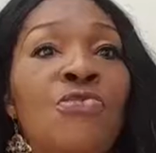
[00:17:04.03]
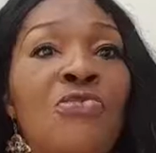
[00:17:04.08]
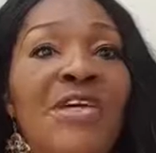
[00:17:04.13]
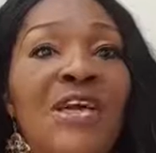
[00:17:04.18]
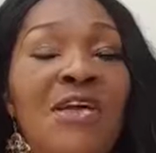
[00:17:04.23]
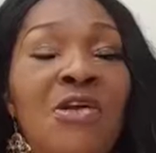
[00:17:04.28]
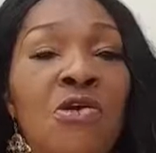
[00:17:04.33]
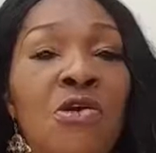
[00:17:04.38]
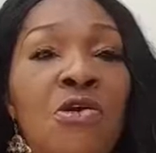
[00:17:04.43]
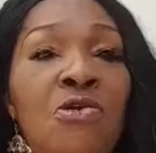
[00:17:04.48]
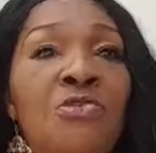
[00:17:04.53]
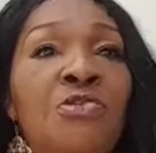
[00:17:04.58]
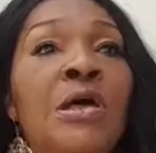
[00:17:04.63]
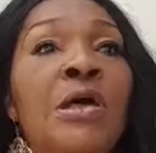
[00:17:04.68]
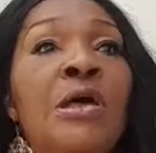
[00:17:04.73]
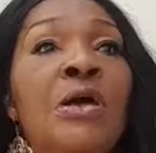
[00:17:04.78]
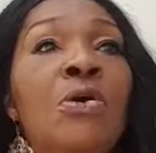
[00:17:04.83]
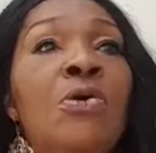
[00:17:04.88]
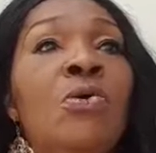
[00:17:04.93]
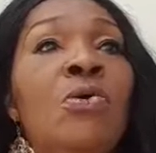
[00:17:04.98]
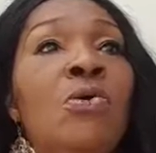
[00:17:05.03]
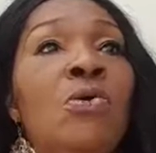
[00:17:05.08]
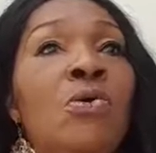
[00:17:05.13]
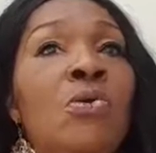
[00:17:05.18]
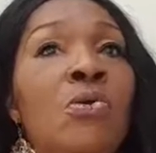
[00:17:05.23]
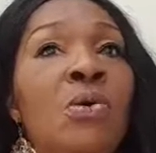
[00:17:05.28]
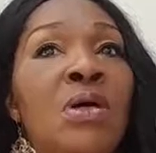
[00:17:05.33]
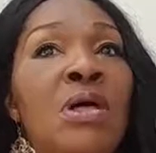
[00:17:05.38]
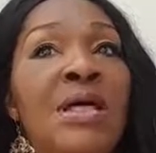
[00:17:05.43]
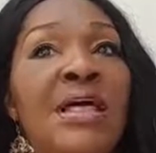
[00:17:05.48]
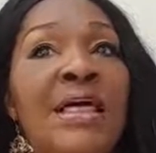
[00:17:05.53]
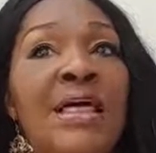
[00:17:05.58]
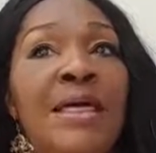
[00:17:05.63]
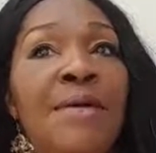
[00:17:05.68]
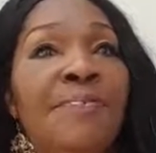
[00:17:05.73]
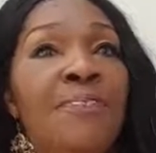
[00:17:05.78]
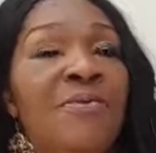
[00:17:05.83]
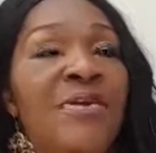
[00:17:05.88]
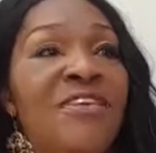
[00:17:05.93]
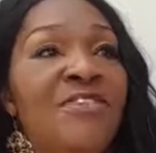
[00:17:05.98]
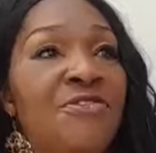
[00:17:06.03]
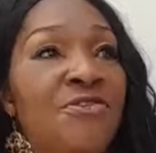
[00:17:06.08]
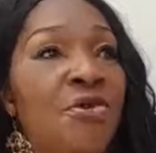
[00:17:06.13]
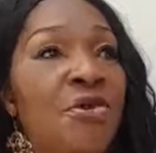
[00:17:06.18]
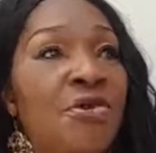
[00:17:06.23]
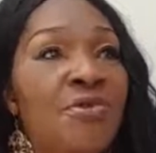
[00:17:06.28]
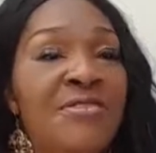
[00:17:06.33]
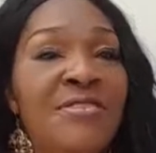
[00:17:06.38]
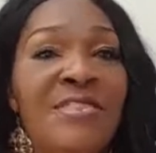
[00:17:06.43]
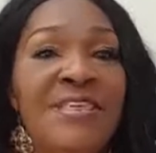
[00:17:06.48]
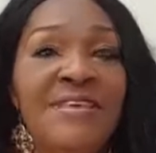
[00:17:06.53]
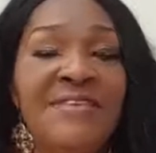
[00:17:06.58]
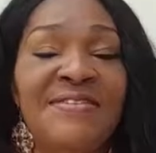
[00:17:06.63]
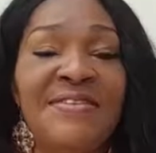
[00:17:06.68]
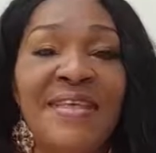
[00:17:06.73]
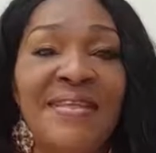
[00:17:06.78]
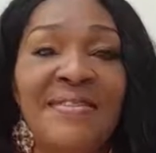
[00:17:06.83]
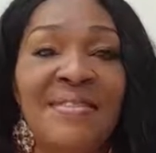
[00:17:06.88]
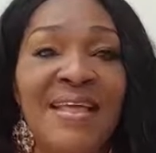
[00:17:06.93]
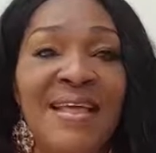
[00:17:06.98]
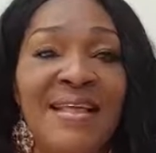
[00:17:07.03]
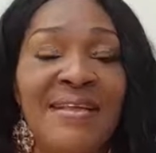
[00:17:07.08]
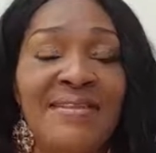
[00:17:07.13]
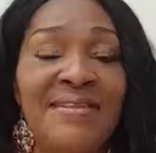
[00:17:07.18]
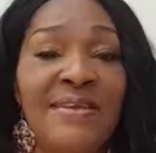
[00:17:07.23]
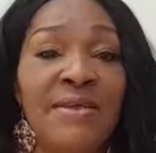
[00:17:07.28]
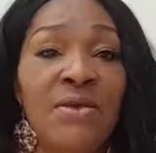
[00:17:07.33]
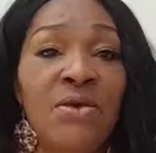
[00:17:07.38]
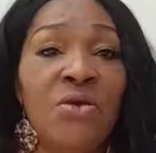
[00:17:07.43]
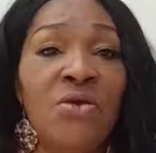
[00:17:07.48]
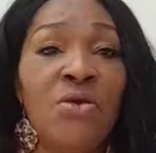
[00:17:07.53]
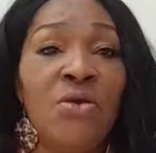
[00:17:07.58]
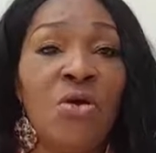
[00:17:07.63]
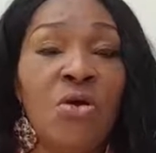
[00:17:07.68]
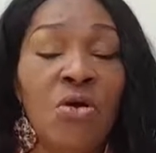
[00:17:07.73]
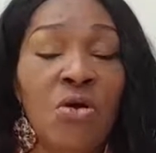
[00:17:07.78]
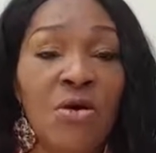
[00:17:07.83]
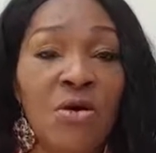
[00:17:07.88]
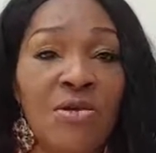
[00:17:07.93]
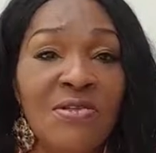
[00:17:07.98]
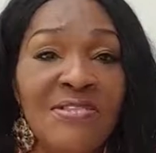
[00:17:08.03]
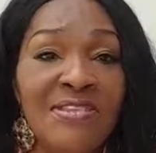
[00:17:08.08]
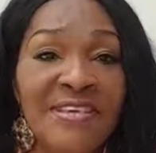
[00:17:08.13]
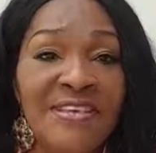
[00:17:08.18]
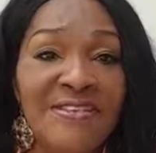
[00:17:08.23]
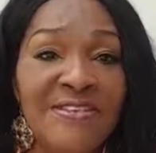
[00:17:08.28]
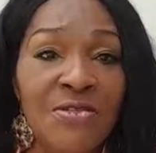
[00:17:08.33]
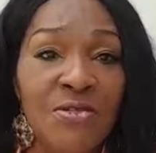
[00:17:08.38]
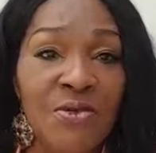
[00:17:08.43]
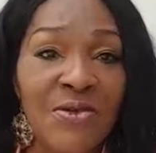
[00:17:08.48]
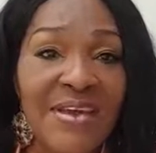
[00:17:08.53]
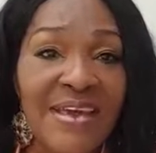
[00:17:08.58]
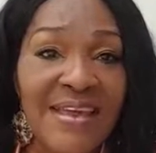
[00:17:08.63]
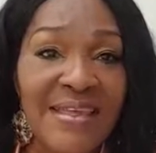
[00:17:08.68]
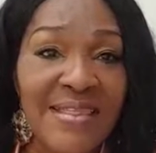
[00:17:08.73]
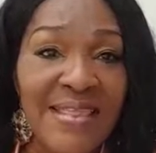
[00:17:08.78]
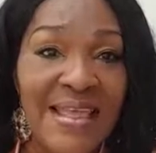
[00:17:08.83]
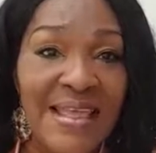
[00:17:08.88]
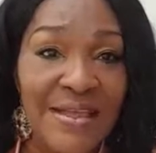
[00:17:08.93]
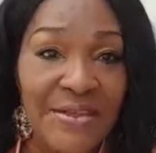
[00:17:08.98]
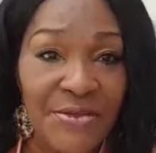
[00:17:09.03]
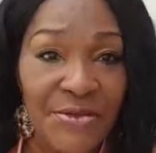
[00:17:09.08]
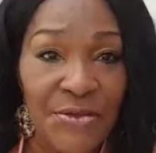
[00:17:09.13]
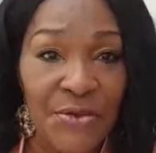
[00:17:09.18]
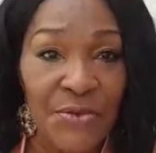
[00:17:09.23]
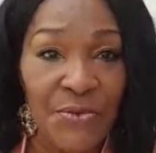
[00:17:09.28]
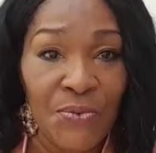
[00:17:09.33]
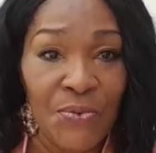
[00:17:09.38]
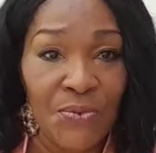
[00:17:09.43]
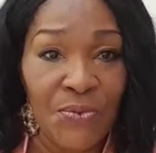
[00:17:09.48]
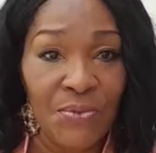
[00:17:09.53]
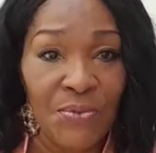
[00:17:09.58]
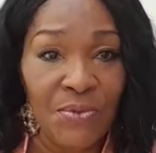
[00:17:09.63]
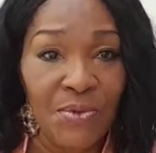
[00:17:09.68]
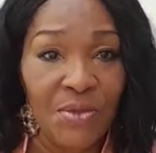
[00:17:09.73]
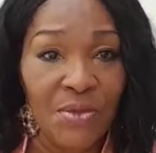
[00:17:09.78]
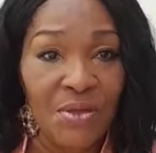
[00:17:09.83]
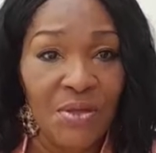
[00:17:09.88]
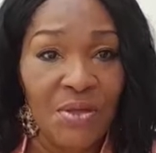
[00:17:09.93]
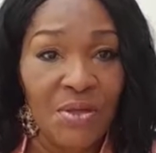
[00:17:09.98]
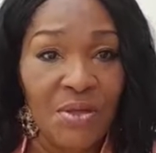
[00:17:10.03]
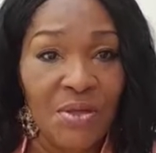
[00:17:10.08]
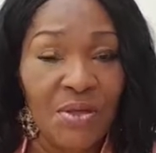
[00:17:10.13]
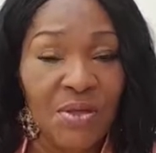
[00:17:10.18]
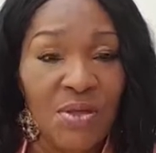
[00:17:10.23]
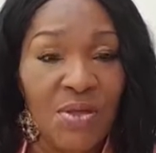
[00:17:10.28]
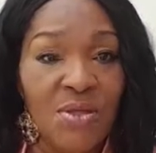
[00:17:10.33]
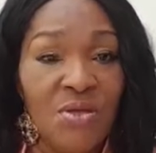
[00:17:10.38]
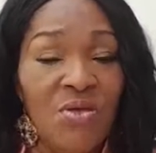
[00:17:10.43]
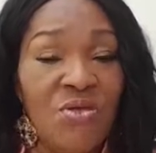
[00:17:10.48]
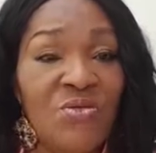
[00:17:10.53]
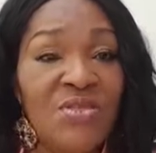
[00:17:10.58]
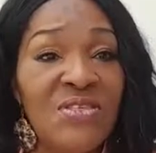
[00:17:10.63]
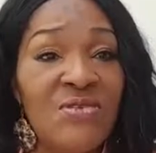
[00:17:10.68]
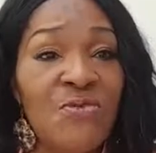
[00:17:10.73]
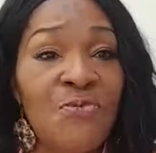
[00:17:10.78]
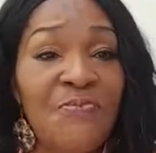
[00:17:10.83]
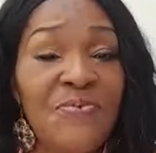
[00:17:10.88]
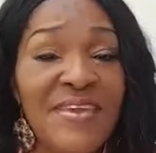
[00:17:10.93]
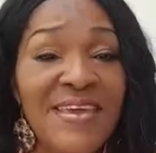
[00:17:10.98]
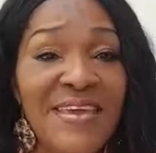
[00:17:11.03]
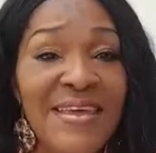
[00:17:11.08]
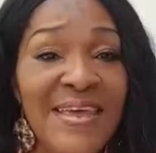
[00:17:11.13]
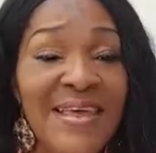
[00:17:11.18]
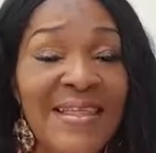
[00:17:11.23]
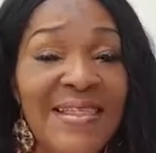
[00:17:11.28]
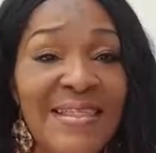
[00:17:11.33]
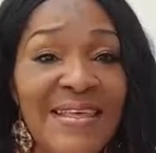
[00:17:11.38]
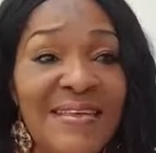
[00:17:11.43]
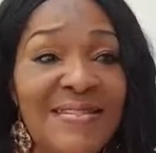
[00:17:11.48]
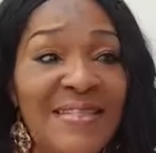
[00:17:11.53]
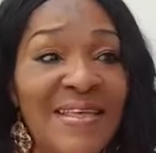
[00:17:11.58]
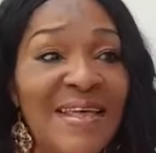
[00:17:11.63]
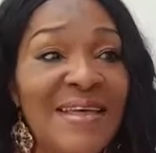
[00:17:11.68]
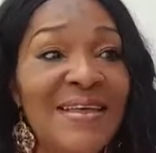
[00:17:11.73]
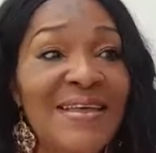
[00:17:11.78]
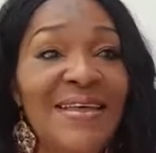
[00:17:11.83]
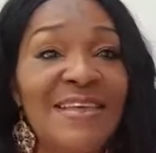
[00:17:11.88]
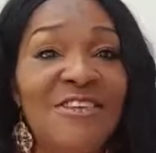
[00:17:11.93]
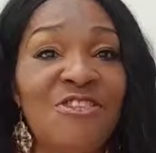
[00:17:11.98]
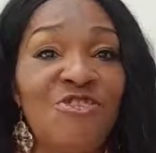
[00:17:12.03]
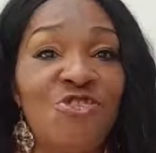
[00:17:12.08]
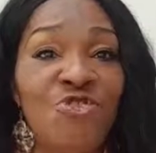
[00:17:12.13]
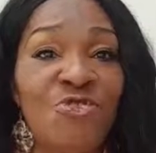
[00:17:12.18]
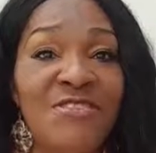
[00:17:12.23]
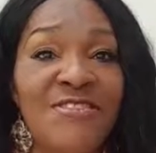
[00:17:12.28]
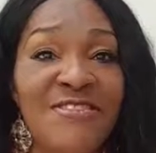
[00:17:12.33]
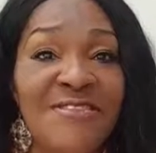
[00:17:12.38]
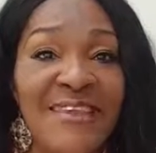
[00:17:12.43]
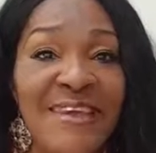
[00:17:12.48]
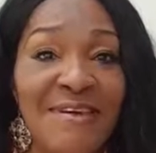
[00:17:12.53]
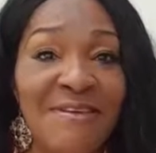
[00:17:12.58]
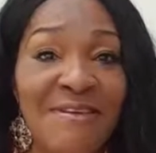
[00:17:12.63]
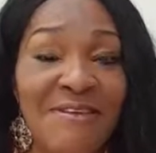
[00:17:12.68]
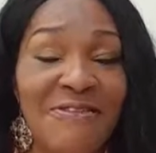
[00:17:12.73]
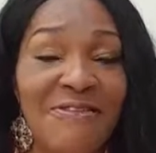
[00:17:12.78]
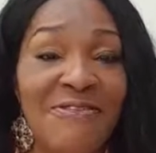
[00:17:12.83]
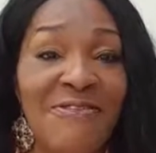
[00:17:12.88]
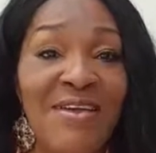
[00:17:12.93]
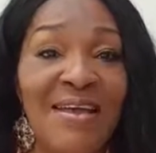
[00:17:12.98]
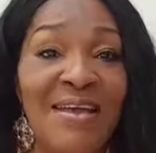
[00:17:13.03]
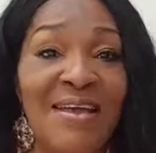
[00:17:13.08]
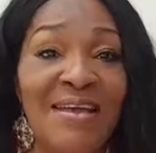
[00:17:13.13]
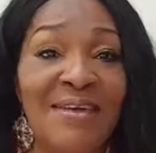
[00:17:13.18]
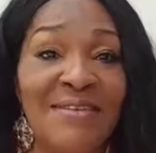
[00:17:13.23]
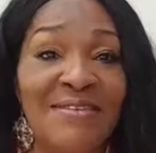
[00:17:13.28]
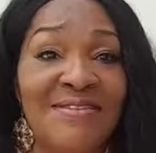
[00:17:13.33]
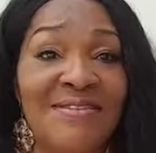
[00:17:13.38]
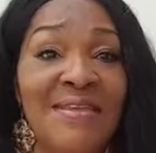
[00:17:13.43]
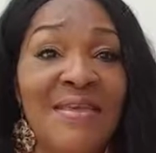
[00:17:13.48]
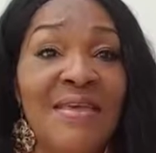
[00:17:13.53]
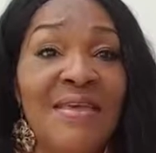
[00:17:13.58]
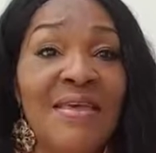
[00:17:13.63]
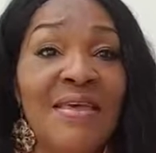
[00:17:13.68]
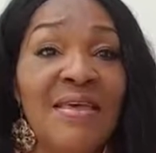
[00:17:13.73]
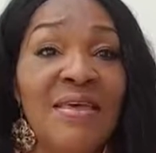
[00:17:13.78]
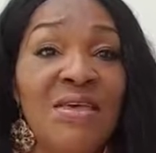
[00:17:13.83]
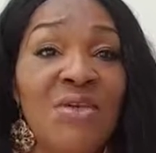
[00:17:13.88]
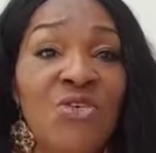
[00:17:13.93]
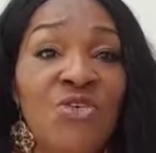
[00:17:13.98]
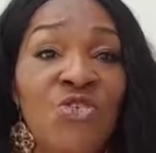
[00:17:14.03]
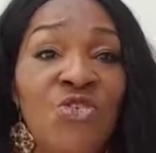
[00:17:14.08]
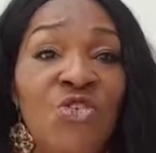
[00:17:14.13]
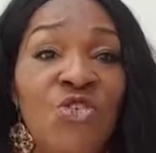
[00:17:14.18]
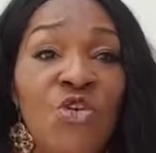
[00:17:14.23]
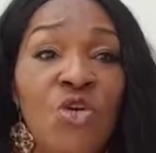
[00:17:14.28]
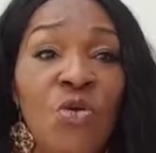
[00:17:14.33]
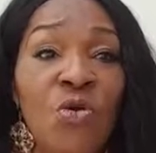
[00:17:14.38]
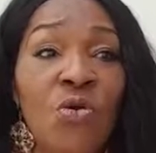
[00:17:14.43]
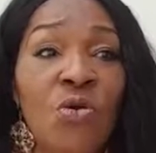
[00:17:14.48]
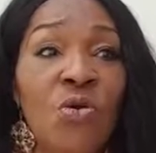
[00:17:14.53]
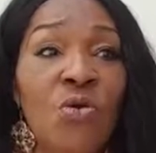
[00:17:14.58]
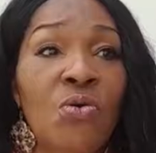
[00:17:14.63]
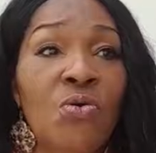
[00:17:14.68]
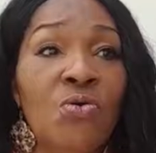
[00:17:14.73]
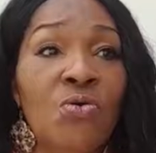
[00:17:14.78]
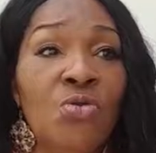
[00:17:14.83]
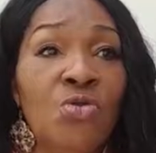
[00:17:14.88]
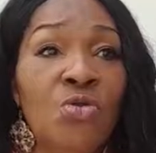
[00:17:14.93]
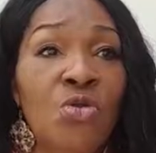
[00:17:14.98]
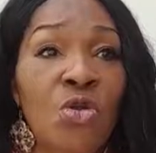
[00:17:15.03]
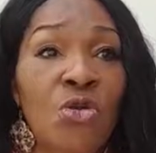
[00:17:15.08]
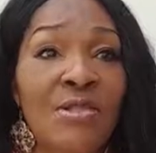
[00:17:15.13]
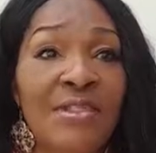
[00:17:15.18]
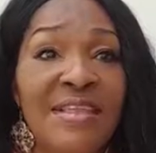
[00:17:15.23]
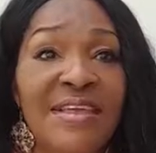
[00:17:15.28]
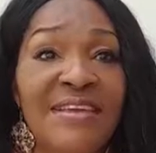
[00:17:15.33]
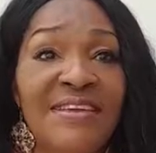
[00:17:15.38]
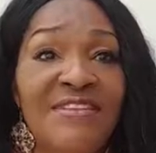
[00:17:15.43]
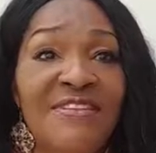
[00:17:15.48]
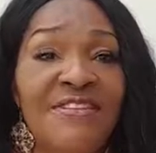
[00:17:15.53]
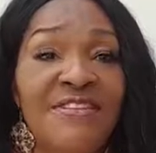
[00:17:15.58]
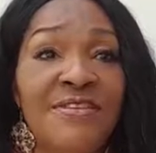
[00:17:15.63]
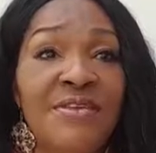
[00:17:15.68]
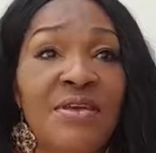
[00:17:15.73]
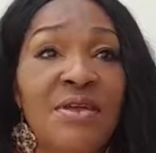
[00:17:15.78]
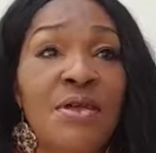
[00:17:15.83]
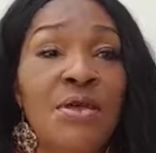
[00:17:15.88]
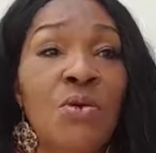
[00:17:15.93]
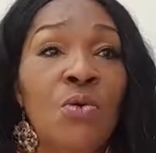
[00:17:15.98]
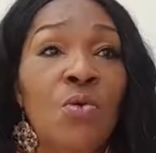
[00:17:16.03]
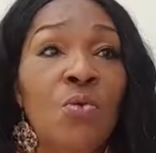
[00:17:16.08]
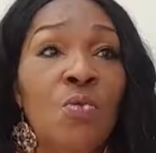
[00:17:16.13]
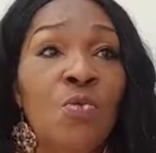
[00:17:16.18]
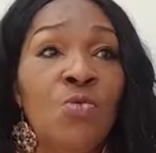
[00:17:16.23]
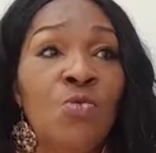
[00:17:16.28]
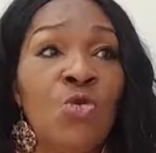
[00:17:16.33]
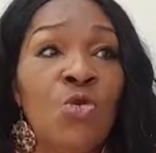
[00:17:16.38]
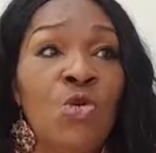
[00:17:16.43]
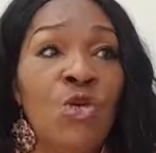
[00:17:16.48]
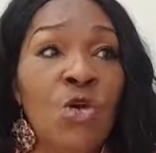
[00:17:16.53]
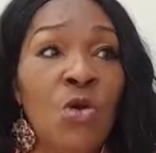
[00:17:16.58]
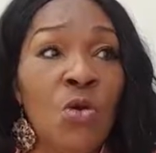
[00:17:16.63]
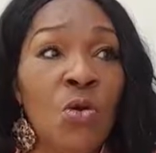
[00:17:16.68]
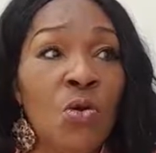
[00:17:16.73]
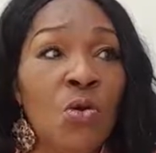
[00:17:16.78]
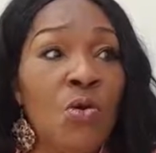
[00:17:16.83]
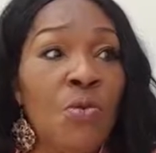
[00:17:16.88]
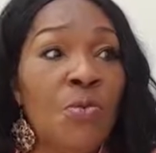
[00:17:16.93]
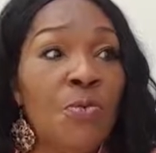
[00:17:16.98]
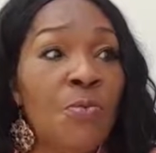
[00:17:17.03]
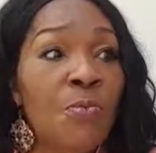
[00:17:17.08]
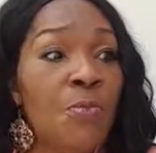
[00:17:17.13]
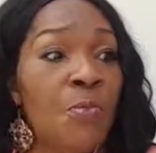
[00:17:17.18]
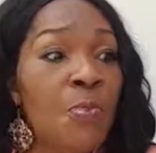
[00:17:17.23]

thank God, oh, praise God, this and that. God is looking at you. To be a leader is to sacrifice your knowledge, your